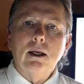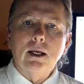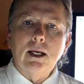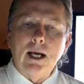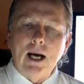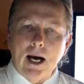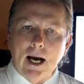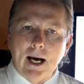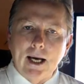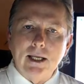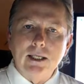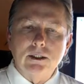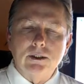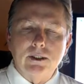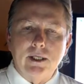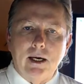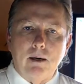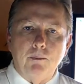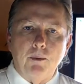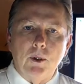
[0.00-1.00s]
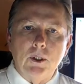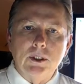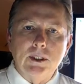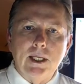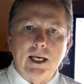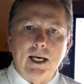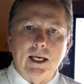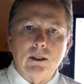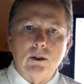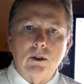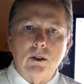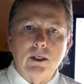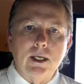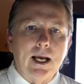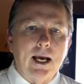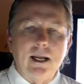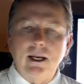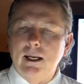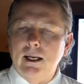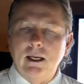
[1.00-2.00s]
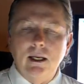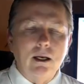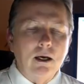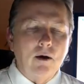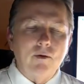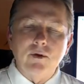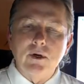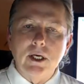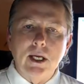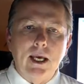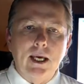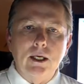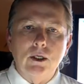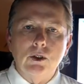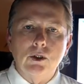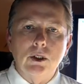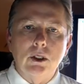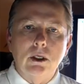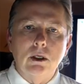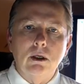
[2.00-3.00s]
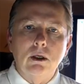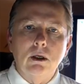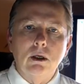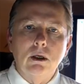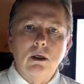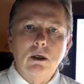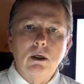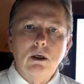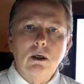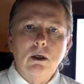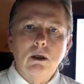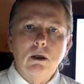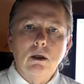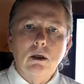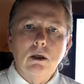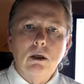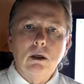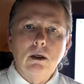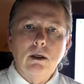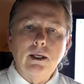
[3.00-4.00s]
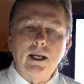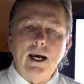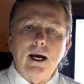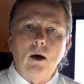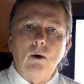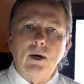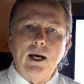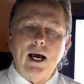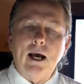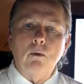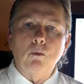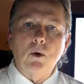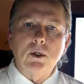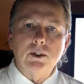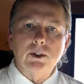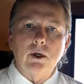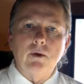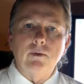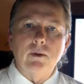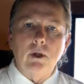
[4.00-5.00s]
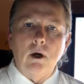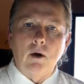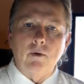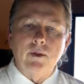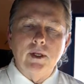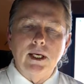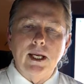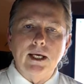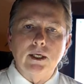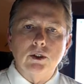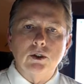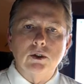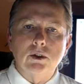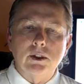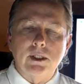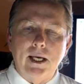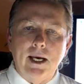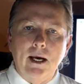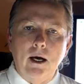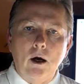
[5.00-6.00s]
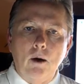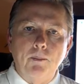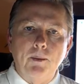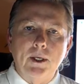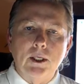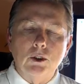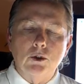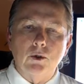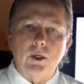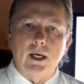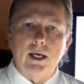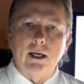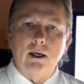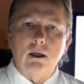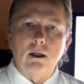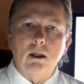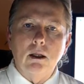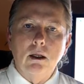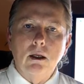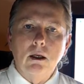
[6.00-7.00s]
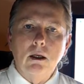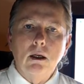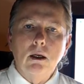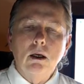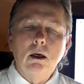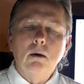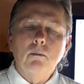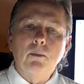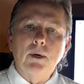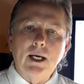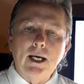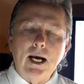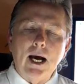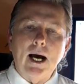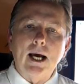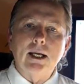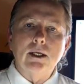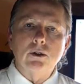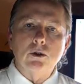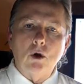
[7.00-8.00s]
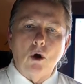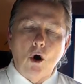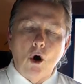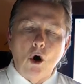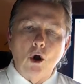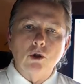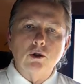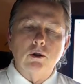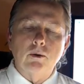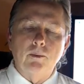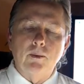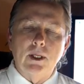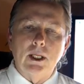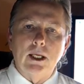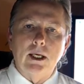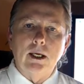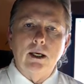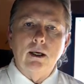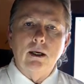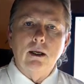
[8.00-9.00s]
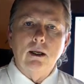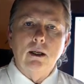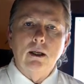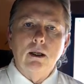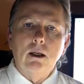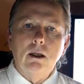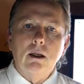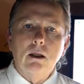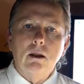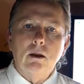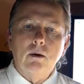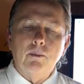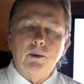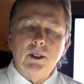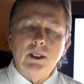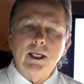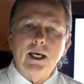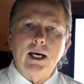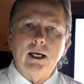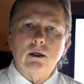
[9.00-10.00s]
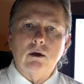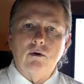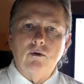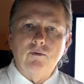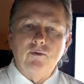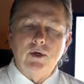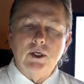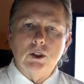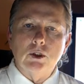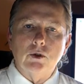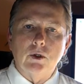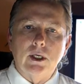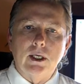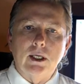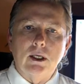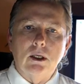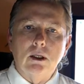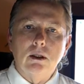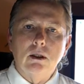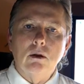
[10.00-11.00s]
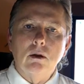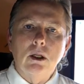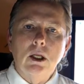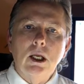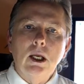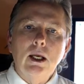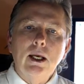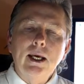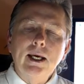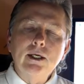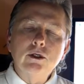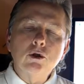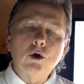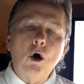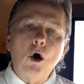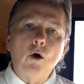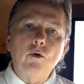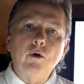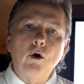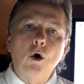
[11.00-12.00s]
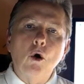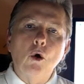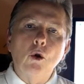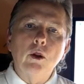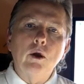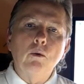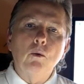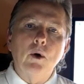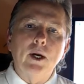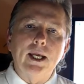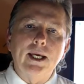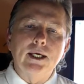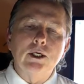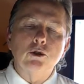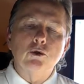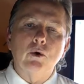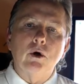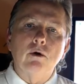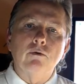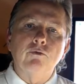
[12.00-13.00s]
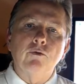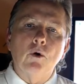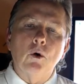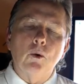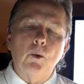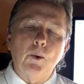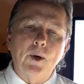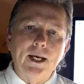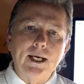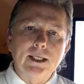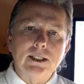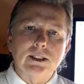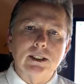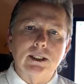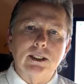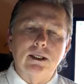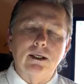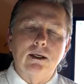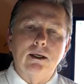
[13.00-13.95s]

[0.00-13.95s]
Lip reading: God is their protector, not any other nation. Now, God wants other nations to help Israel, but God is ultimately the protector of Israel. He's called the Holy One of Israel for a reason.